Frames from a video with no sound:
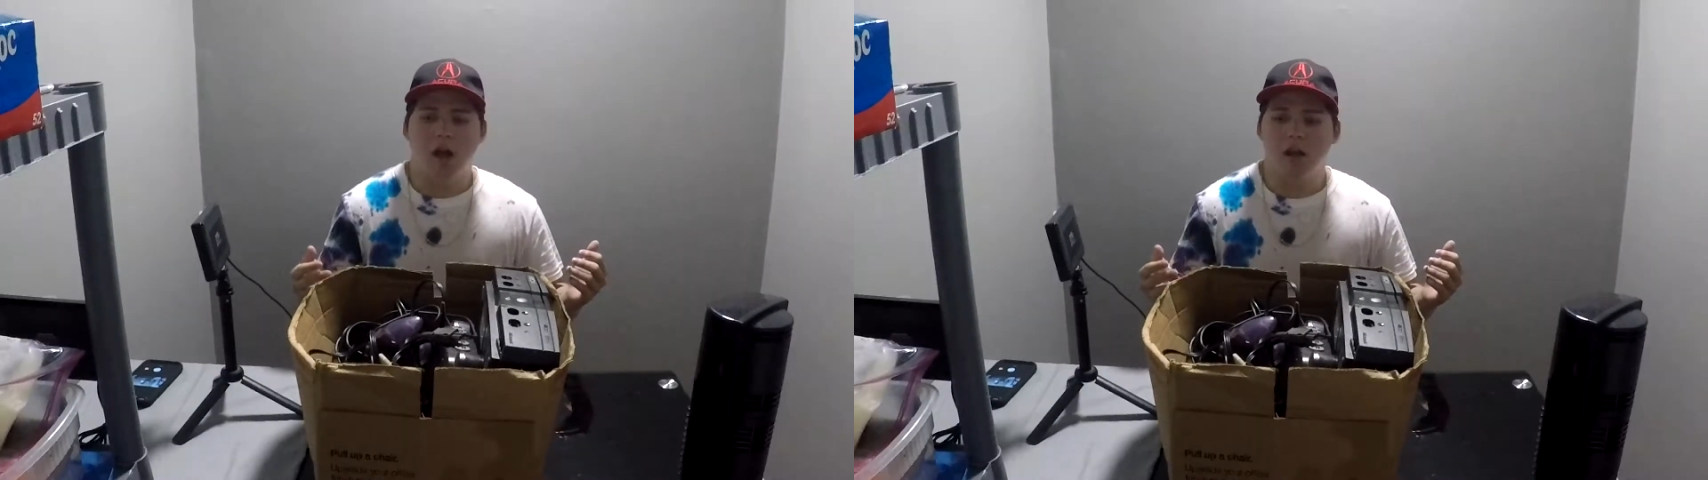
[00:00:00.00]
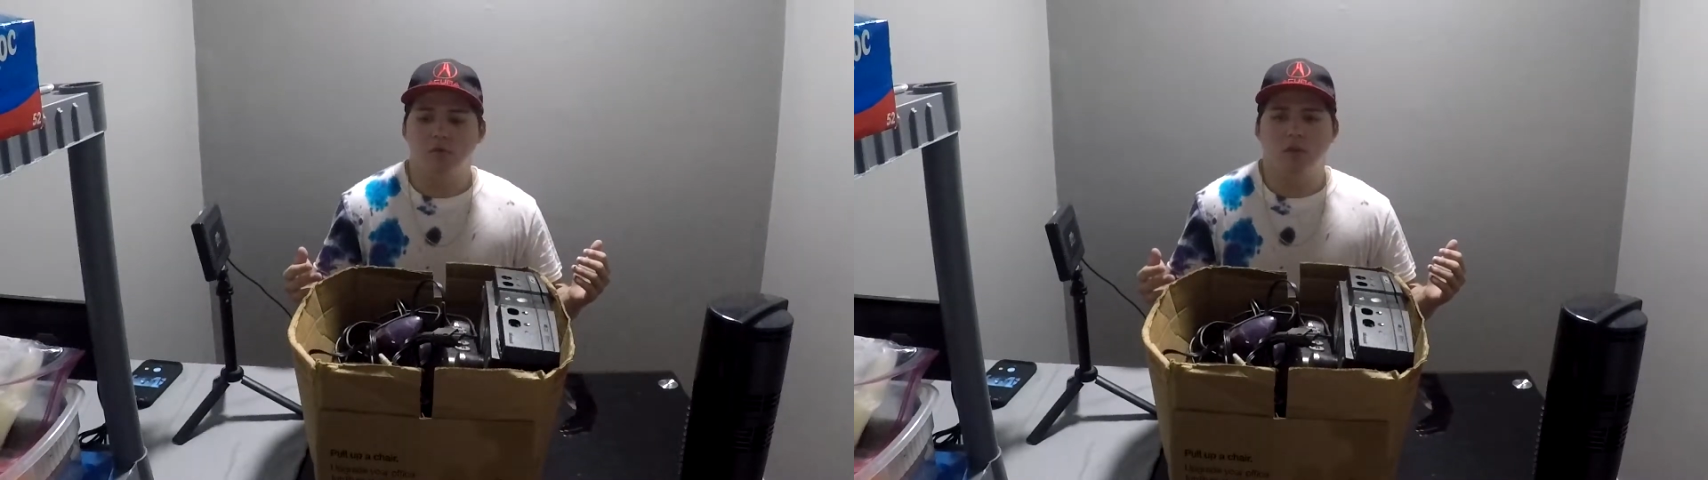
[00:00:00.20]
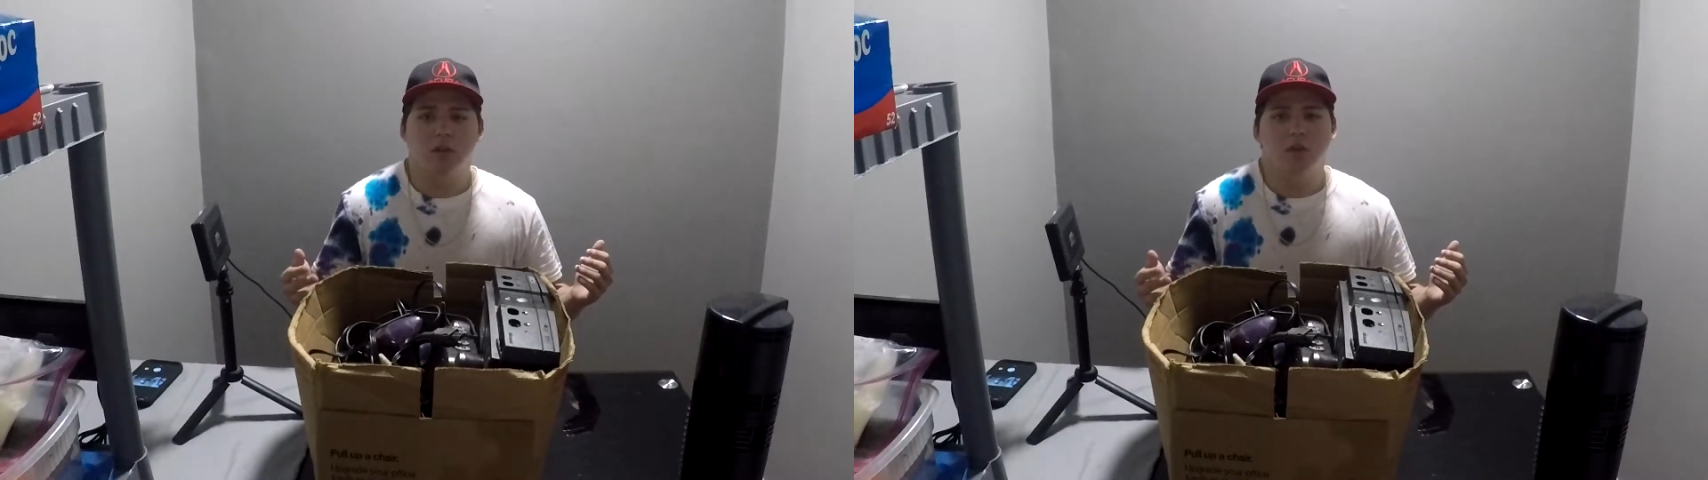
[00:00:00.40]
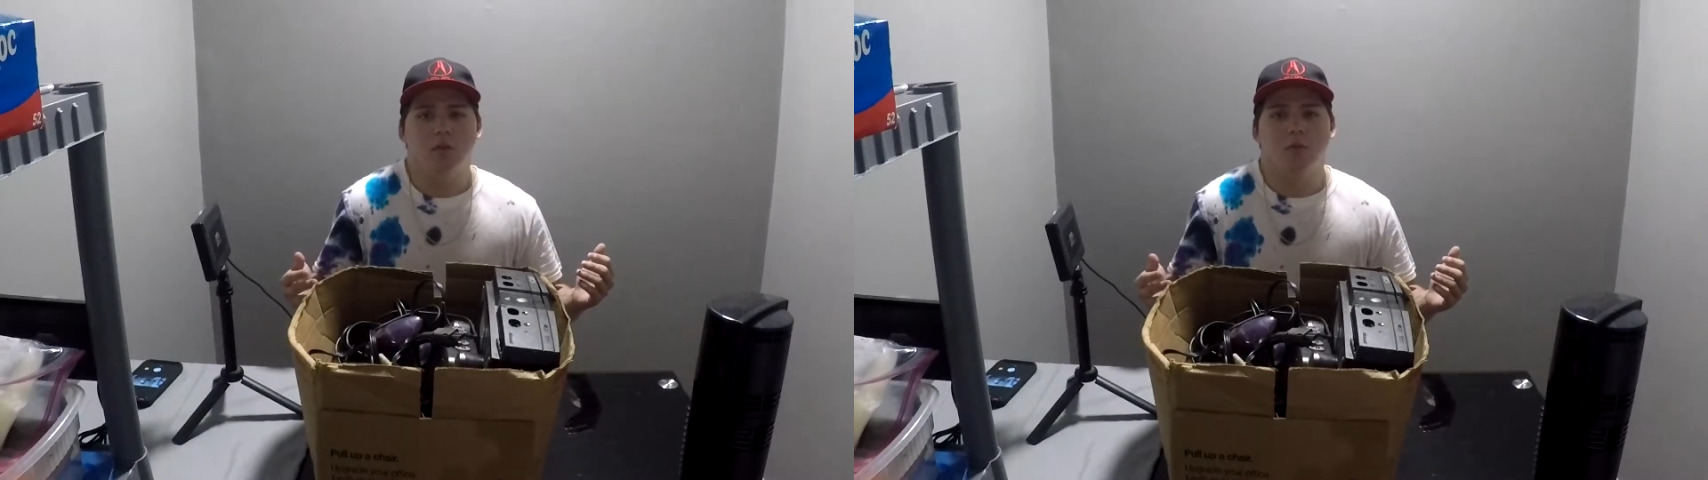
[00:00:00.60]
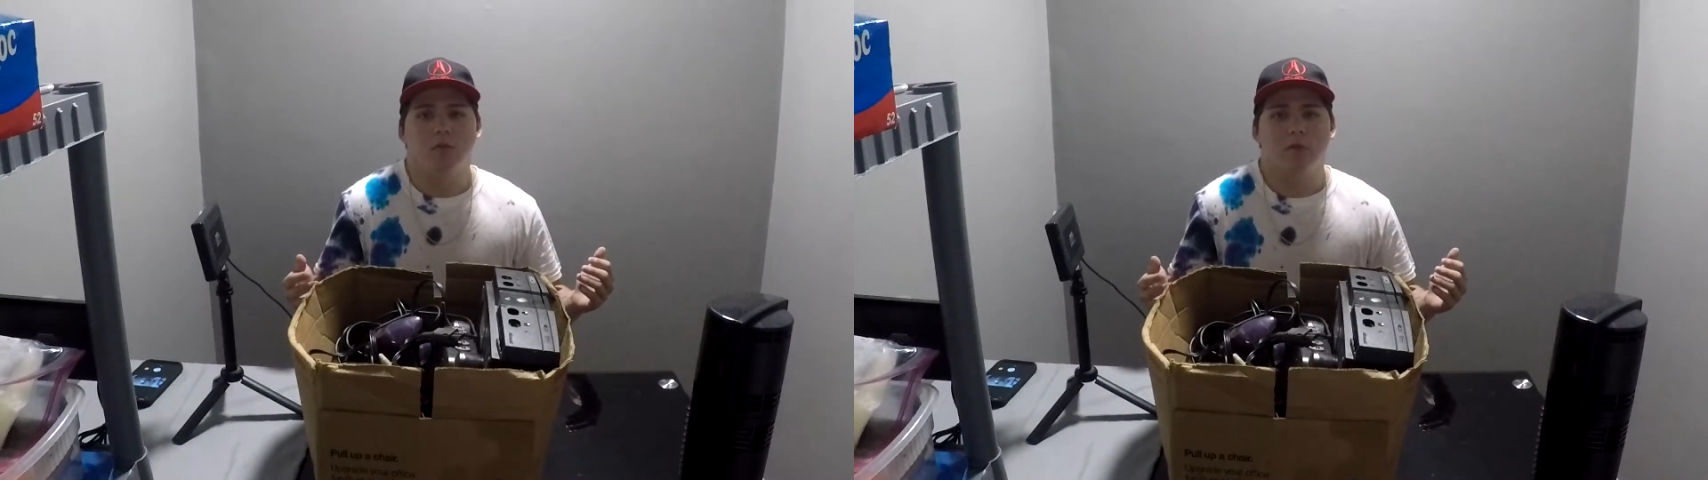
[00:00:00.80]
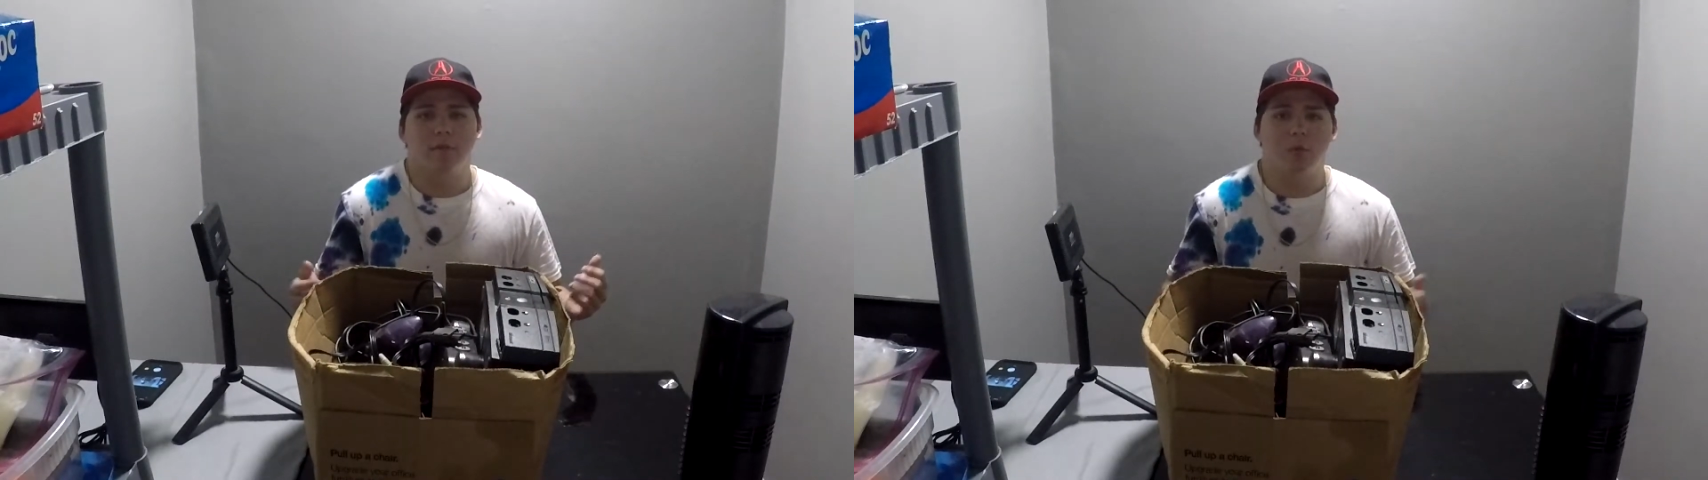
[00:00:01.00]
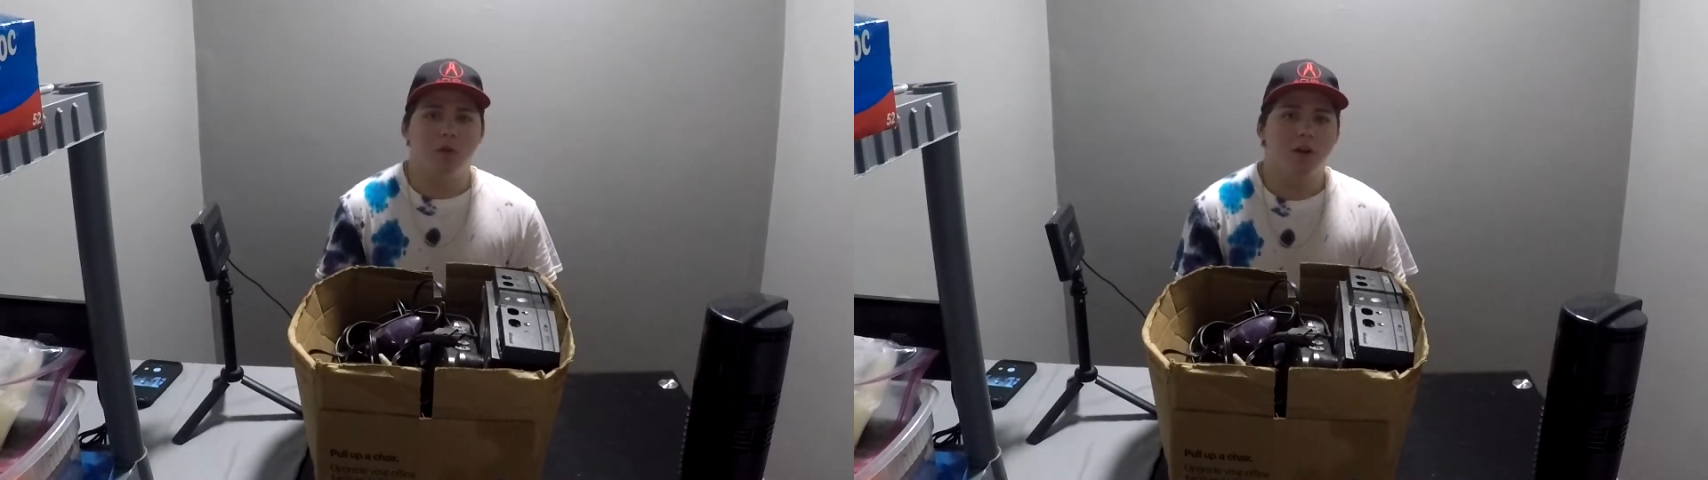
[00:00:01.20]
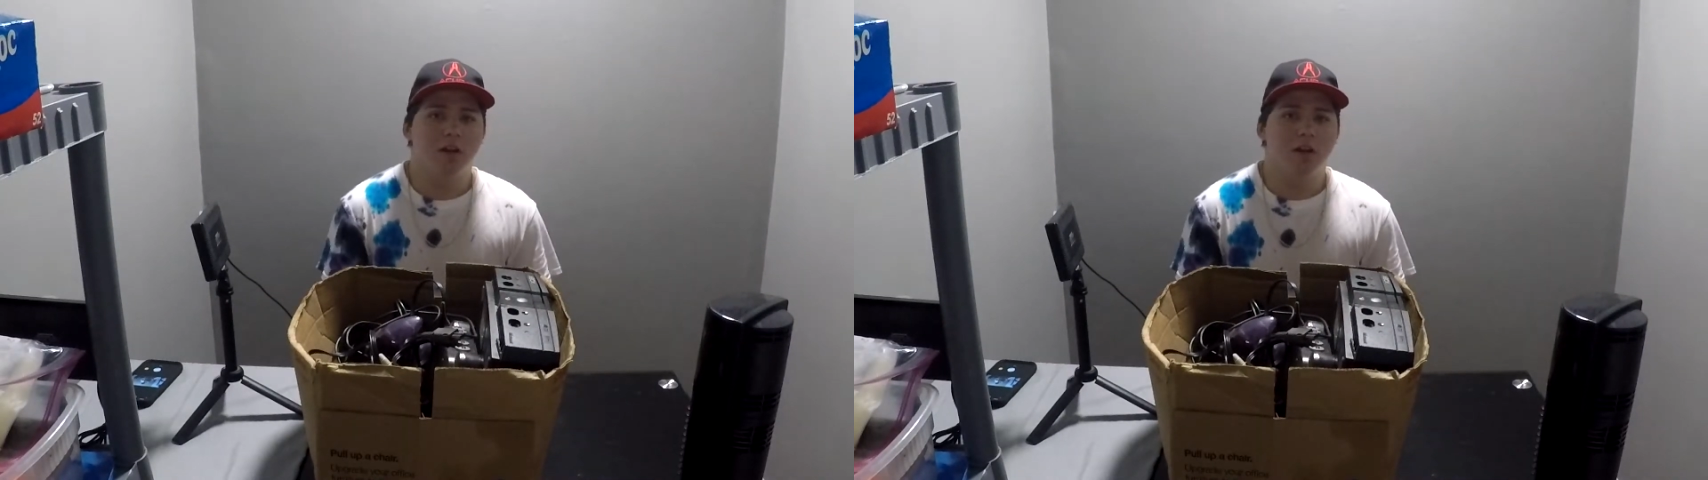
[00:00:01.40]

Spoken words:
I don't really know if they work,